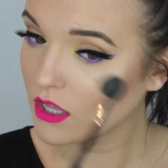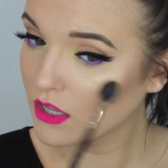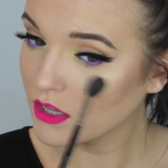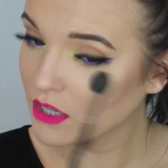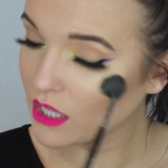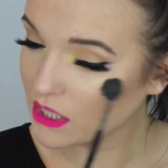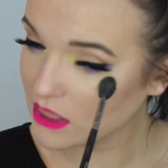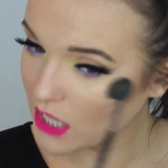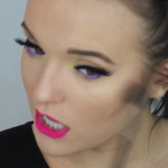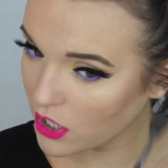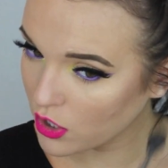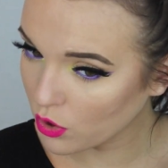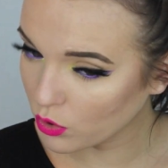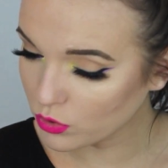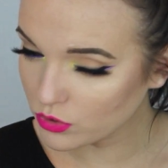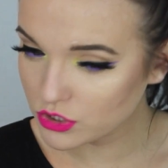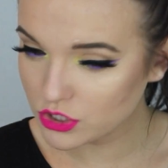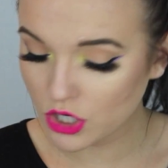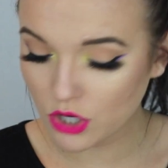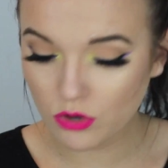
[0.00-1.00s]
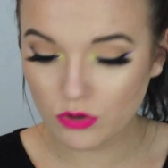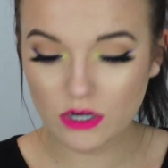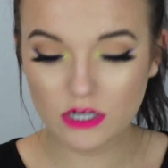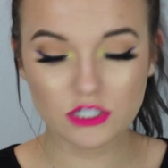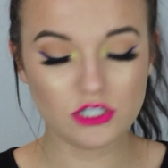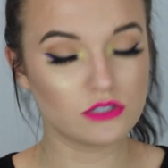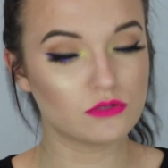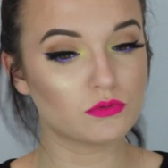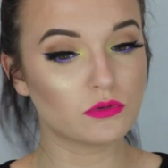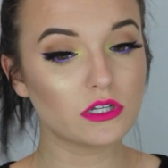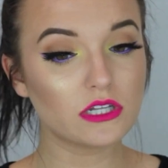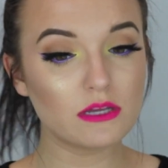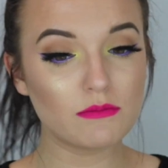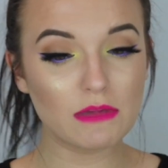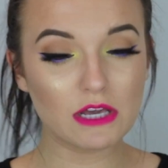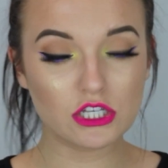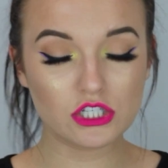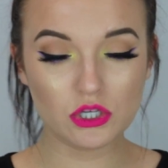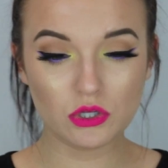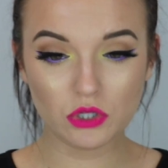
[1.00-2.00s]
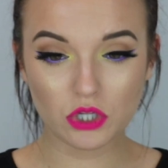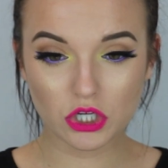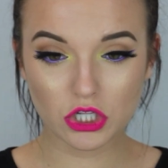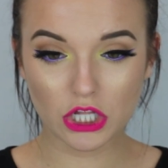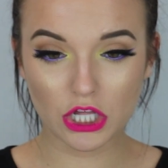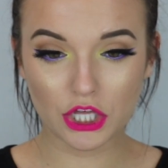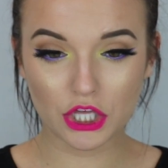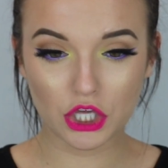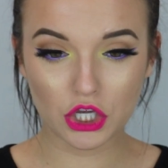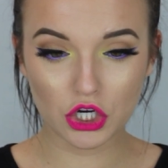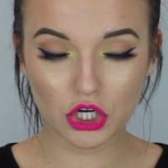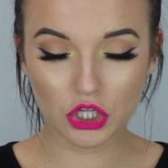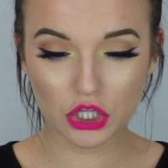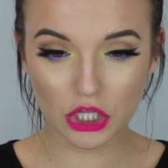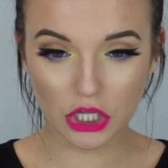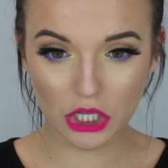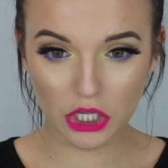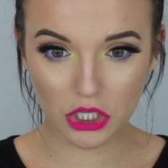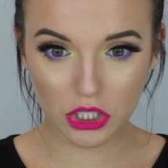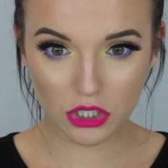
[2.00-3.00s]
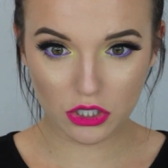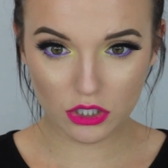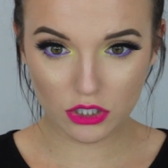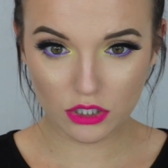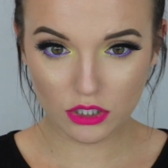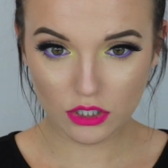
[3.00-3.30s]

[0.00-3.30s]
Like that gold tone, it just really makes you look like you're like